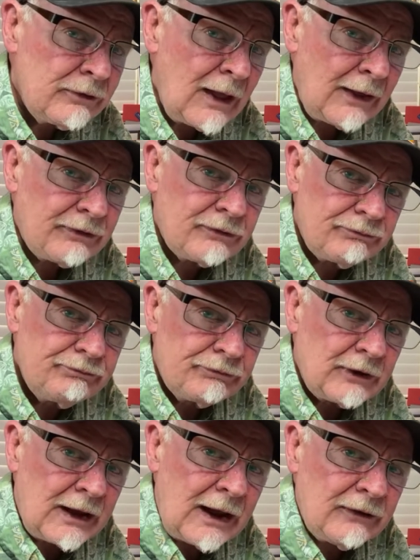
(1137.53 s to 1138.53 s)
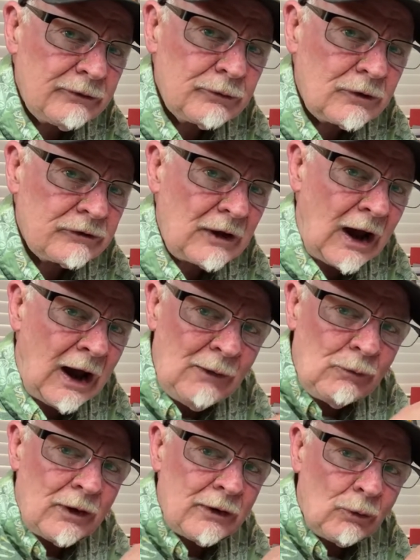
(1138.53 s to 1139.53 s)
that's the case is because I
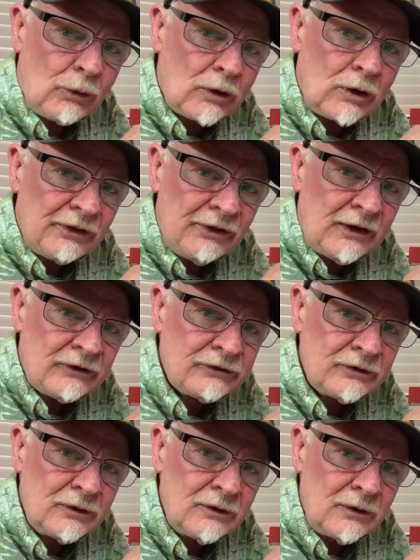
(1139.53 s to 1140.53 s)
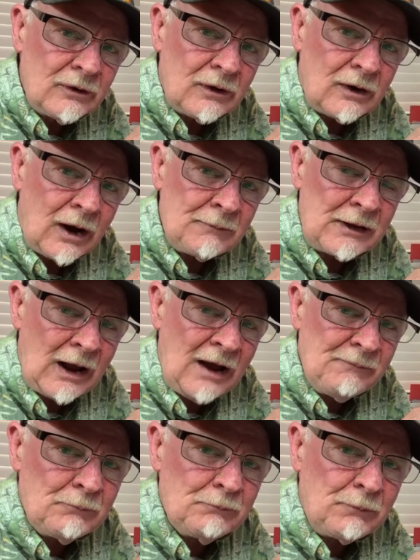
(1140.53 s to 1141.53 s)
wanted to work on this. I mean,
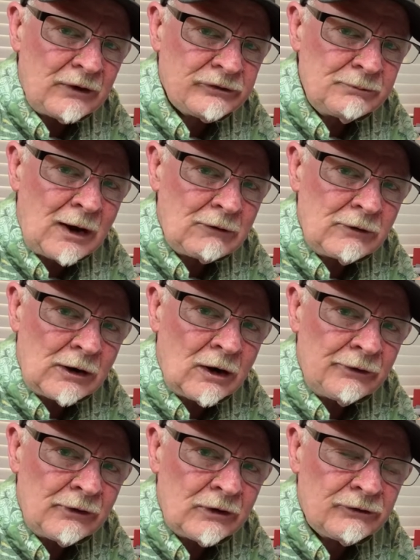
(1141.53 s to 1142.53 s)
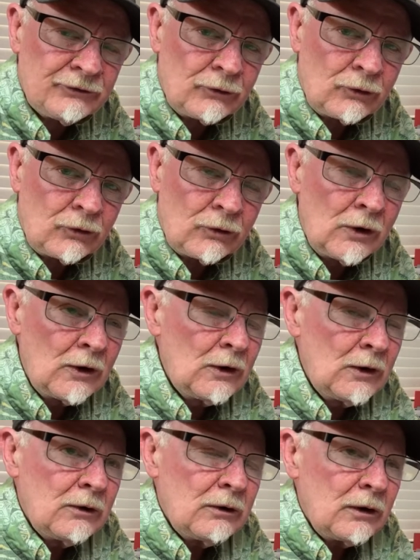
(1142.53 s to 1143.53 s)
I've busting my rear on this
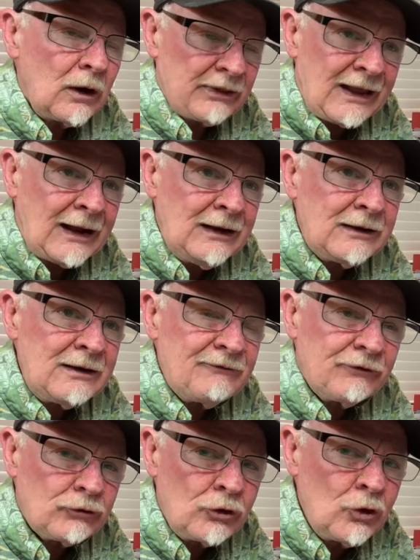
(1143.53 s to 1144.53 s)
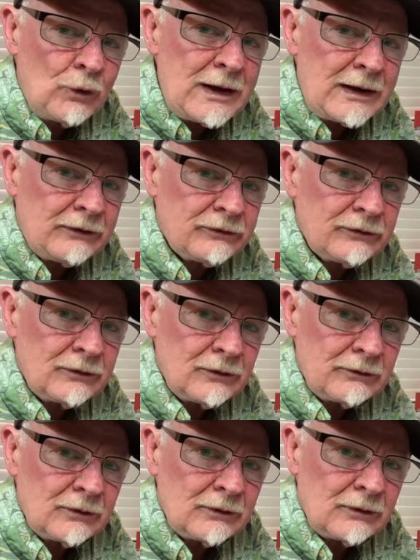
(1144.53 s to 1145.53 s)
on editing for 2 weeks.
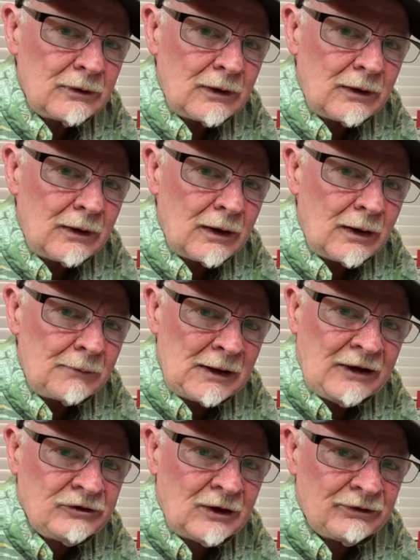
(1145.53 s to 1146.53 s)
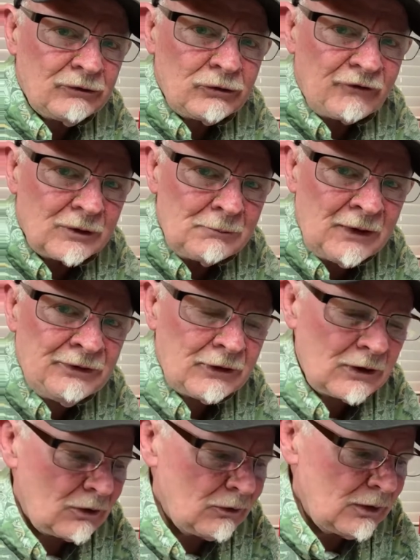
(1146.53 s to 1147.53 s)
I mean, I shot this over a month
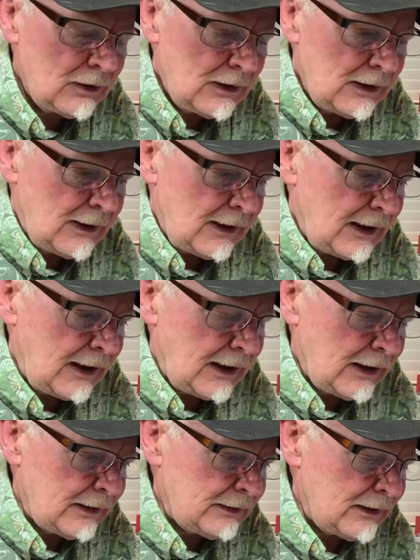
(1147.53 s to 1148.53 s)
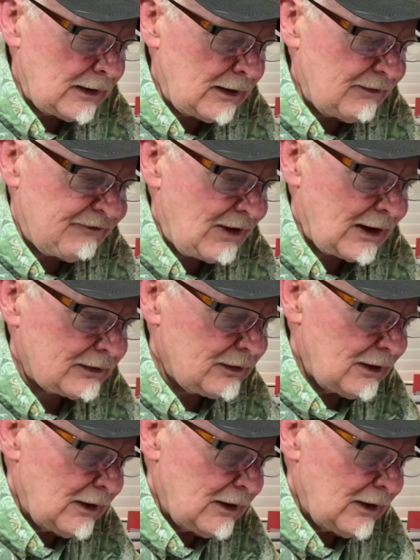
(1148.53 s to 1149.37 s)
ago. And in fact,